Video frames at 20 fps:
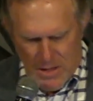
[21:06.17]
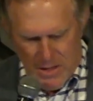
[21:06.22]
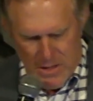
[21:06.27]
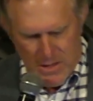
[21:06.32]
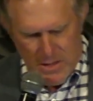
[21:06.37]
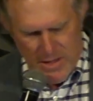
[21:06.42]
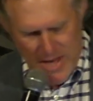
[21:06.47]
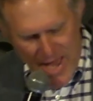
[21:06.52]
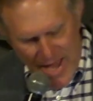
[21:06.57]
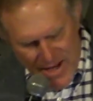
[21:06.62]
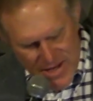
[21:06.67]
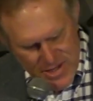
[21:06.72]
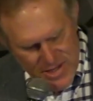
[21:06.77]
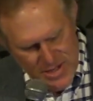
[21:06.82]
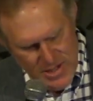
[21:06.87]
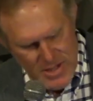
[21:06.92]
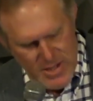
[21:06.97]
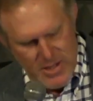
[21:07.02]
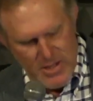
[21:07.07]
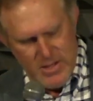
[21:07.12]

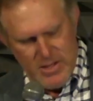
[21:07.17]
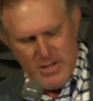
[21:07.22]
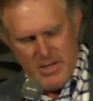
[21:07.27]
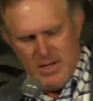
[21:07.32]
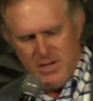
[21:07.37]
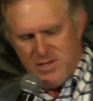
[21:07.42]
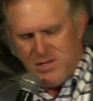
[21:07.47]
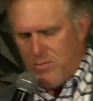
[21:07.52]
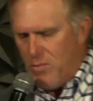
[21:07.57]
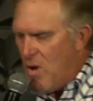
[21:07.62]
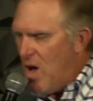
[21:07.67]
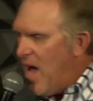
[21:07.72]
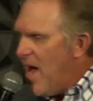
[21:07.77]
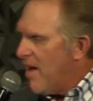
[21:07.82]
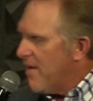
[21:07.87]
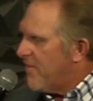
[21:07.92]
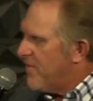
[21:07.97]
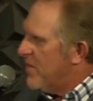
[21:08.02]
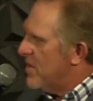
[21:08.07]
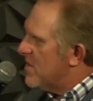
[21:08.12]
Next is the
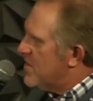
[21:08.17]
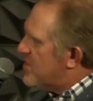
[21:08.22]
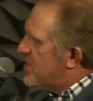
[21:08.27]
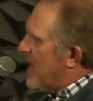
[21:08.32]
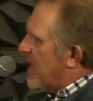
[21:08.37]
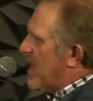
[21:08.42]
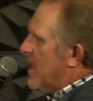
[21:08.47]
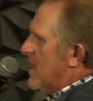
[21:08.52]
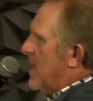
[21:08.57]
wife, the second